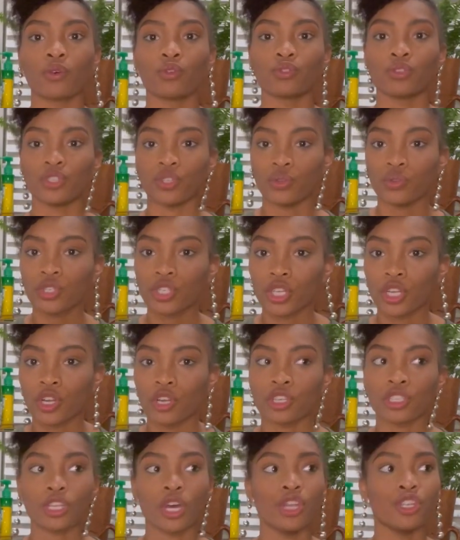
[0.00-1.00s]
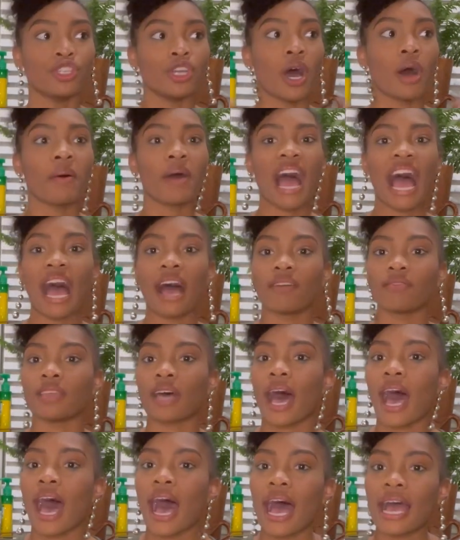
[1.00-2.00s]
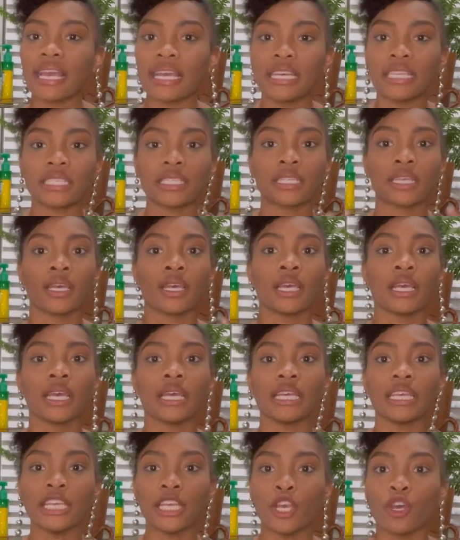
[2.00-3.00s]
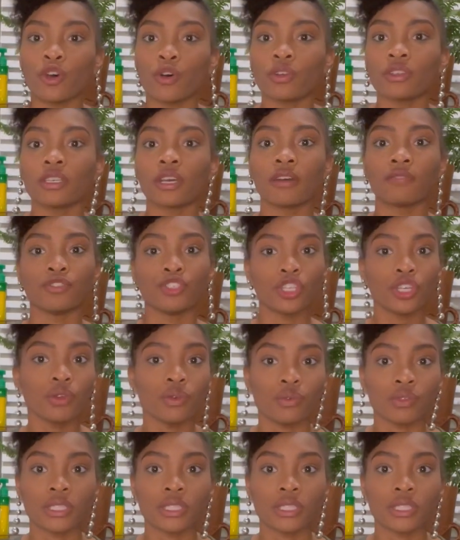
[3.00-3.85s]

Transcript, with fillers: juicers don't have the highest yield of juice.